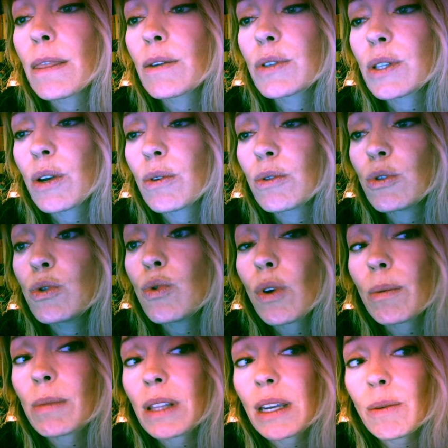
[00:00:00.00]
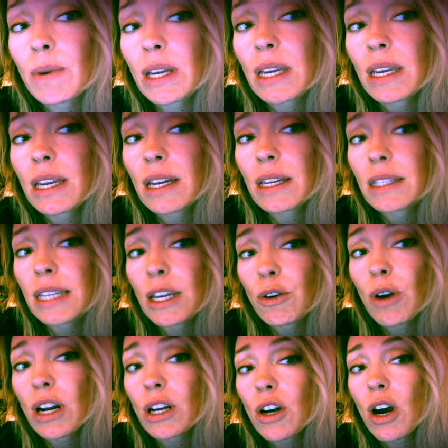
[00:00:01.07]
So normally we take
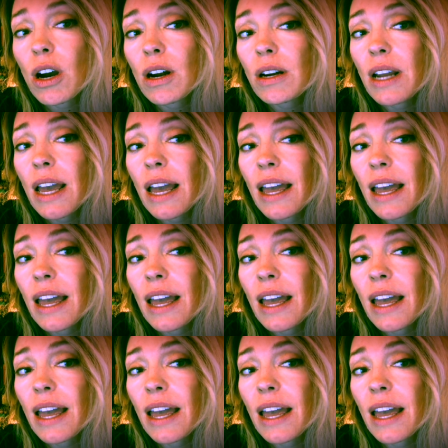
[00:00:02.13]
credit card,